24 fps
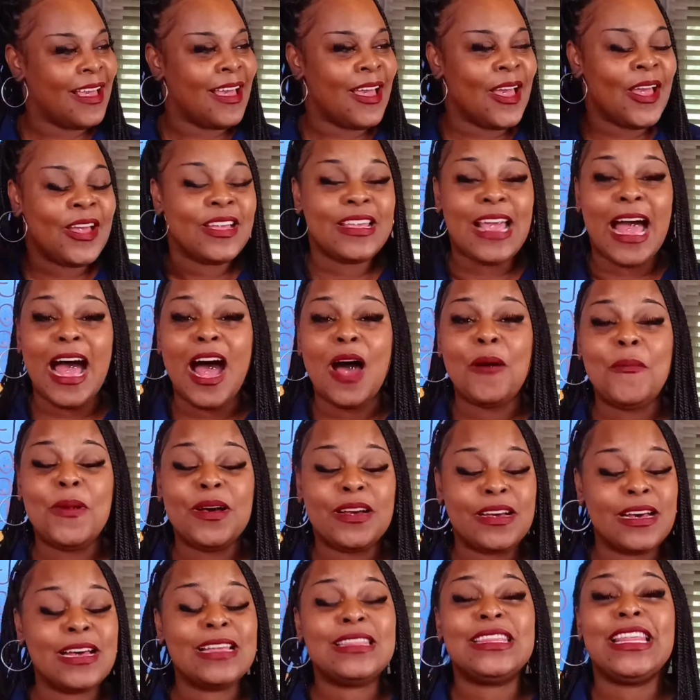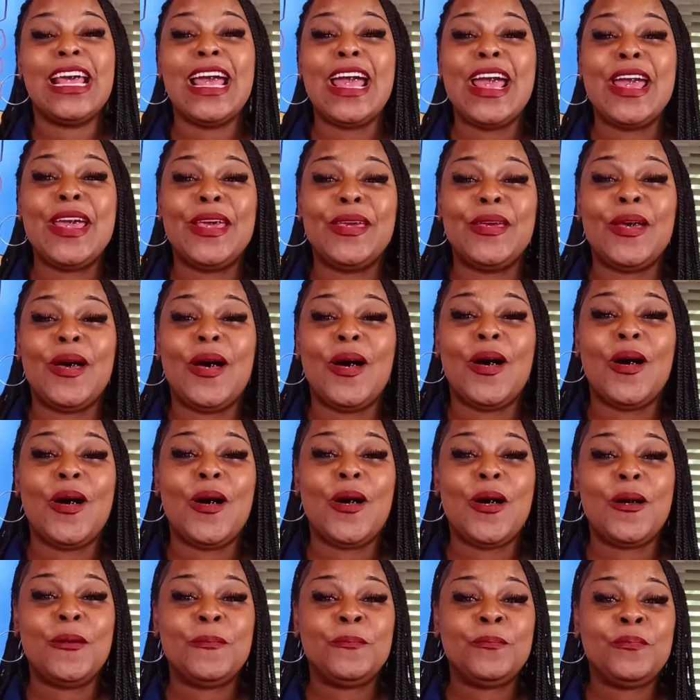Y'all, but good thing
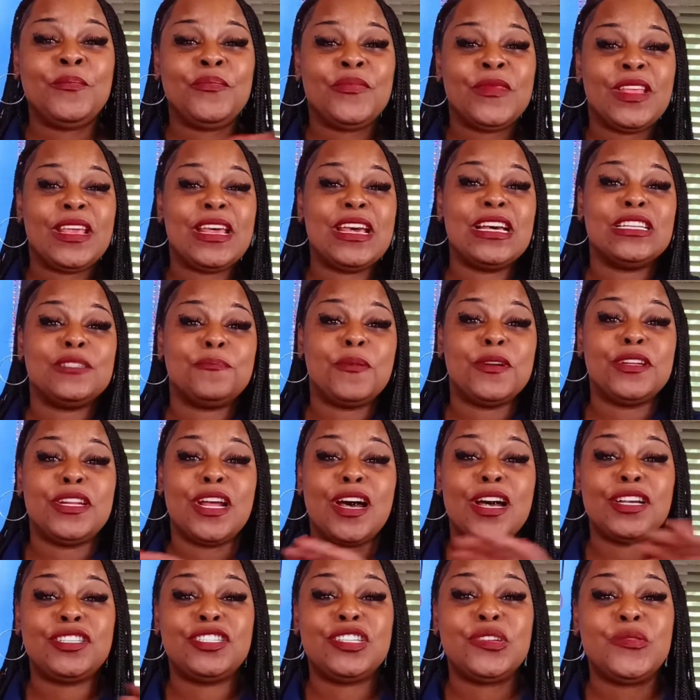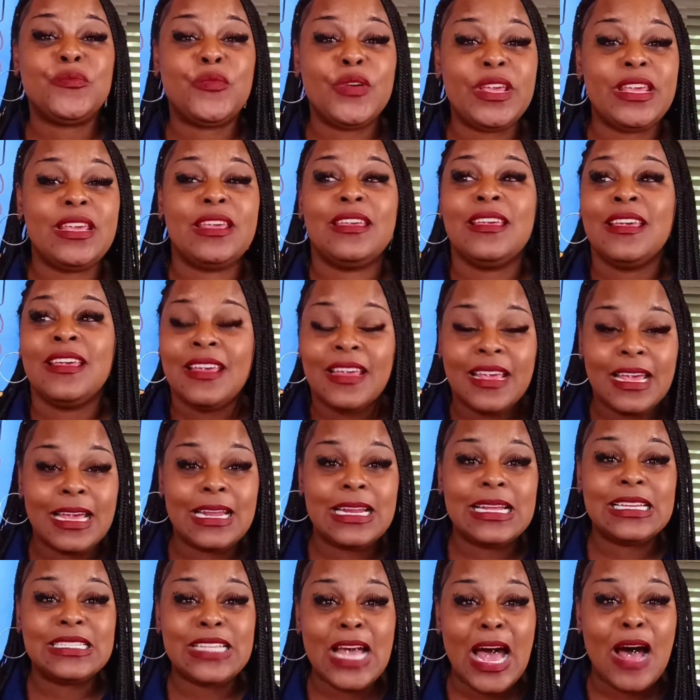um it's production week in
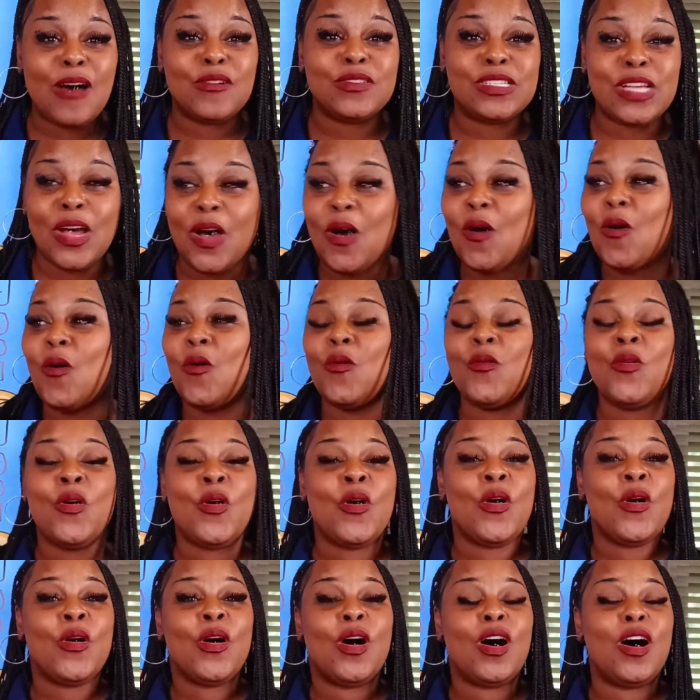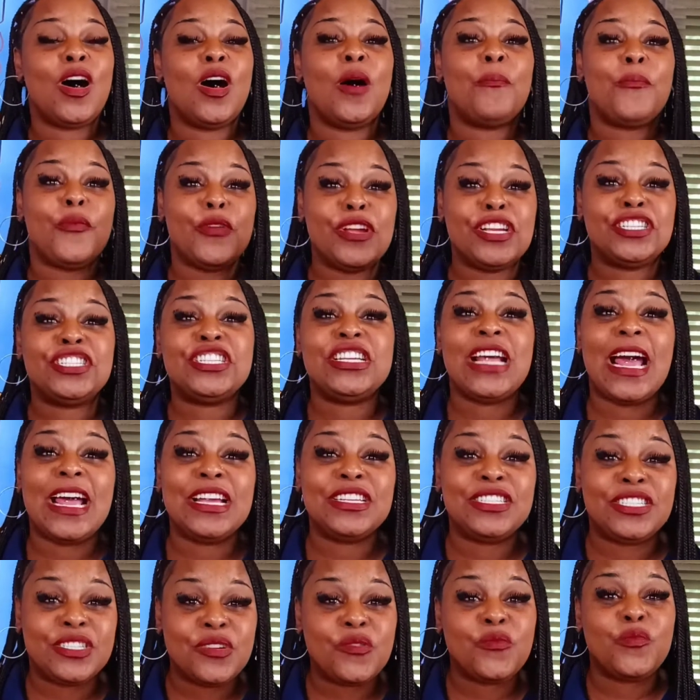this household, uh,
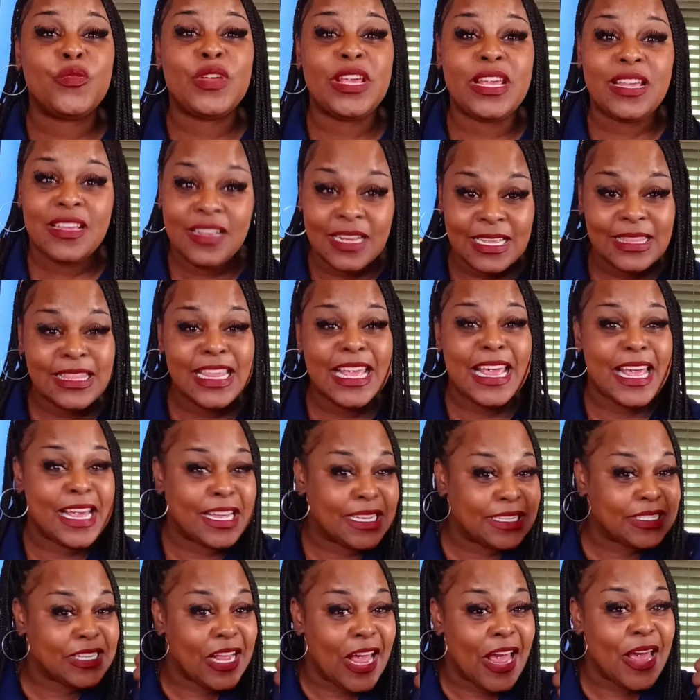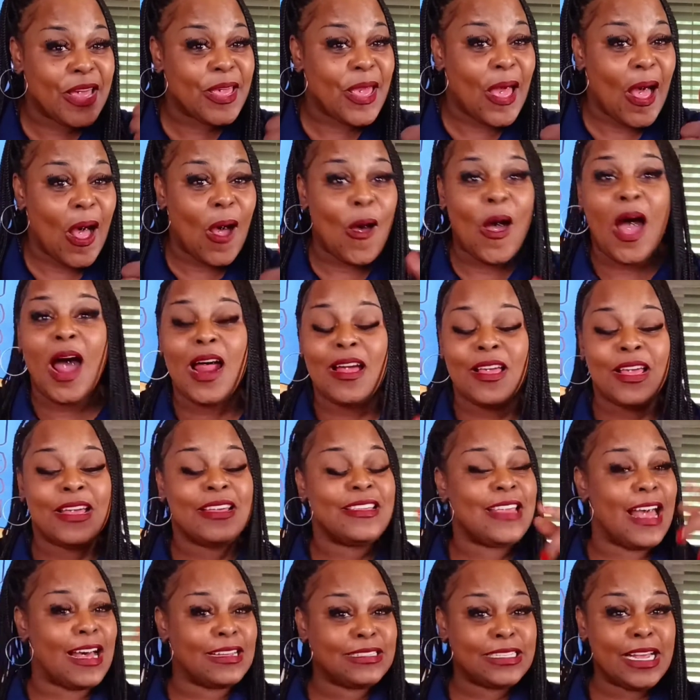appreciation week. Good thing is that, y'all, I
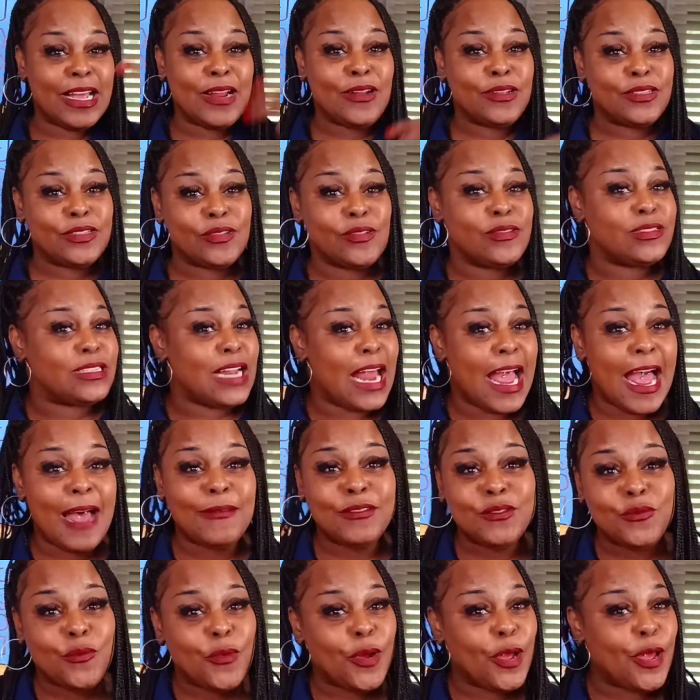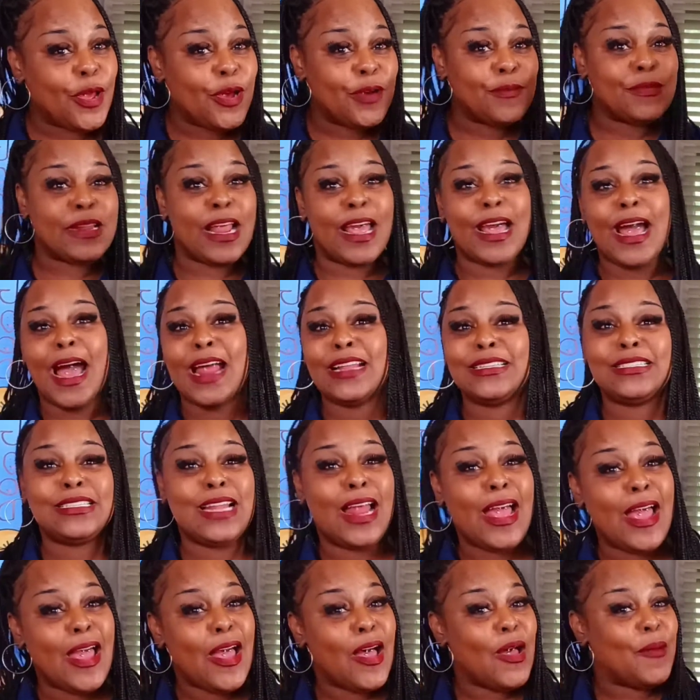y'all see them two slabs of rib? They got a
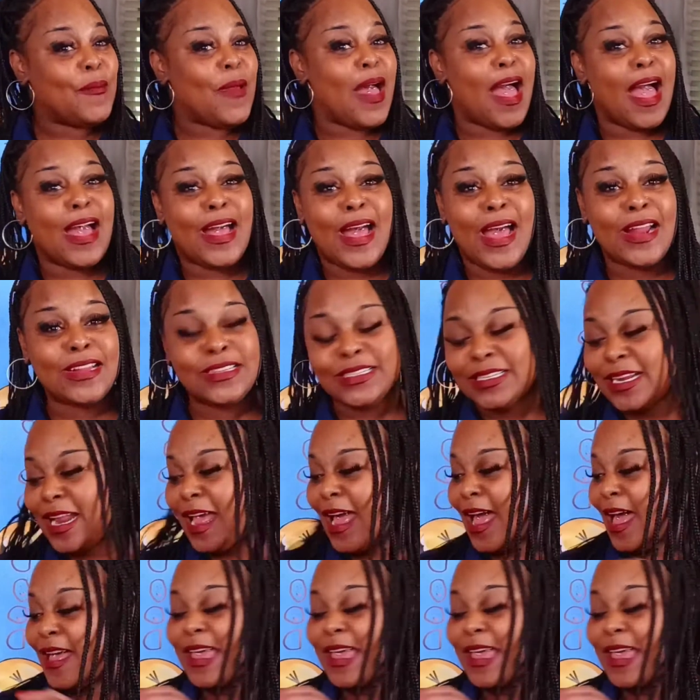slab, I got a slab.